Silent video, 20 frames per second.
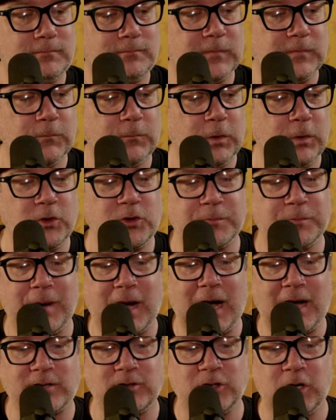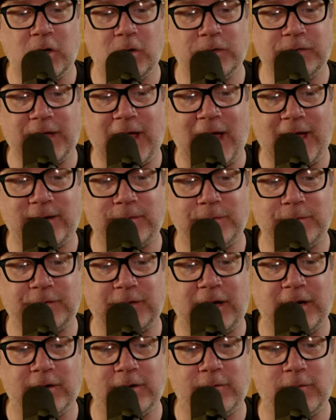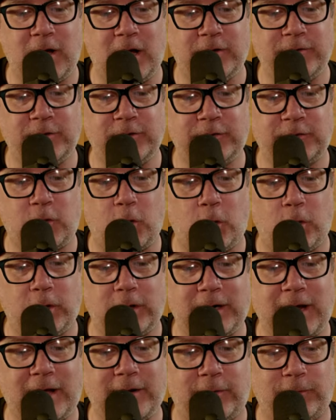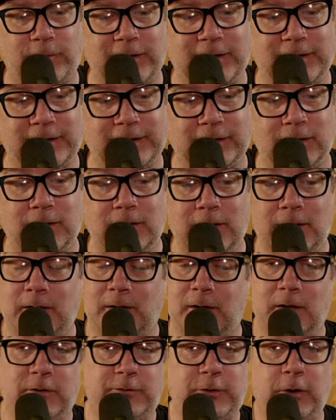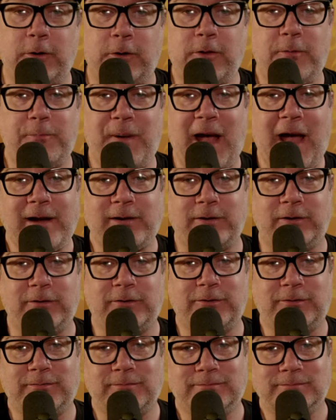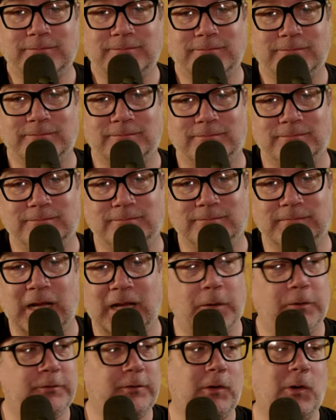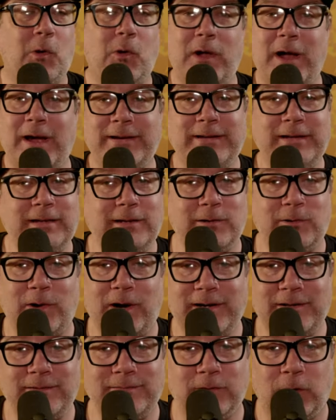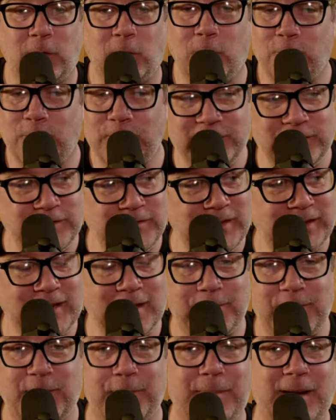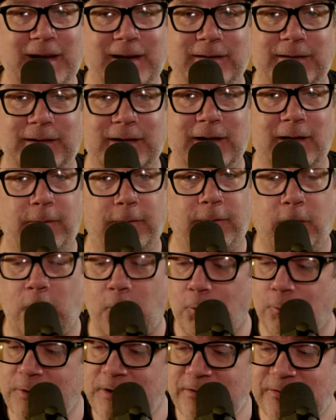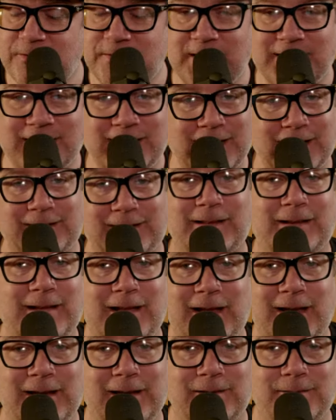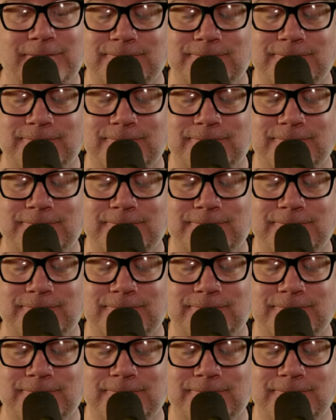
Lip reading: Glitch, Bach, Jones, Adams, Aaron Rodgers, core got a ring. So do the Packers. That was the whole idea, right? The whole reason they kept the band together. The whole reason they kicked the can.